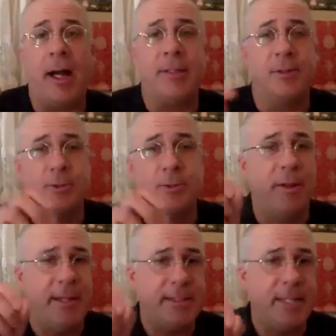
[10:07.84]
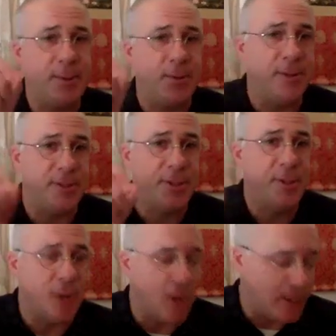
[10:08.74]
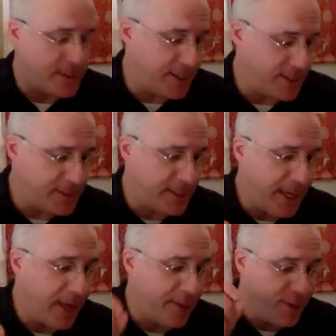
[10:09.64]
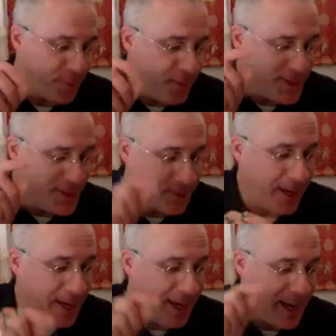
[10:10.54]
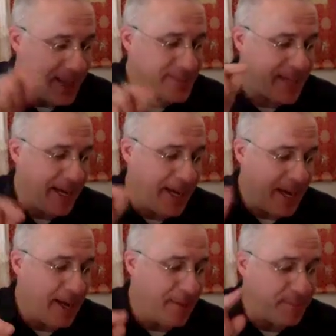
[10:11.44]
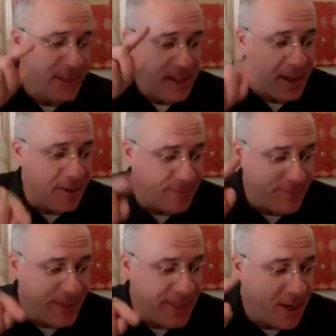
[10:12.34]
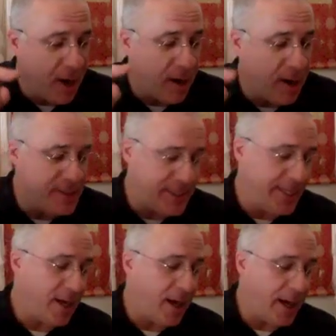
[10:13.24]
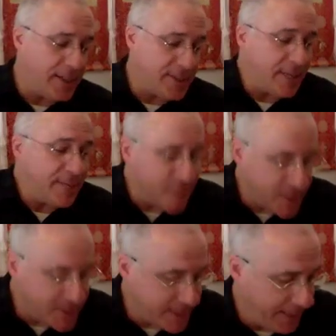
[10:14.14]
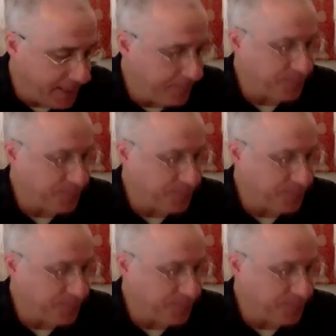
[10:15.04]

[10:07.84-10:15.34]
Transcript: So it's one of these things where there's two consonants together. So SAMVRTI, samvrti.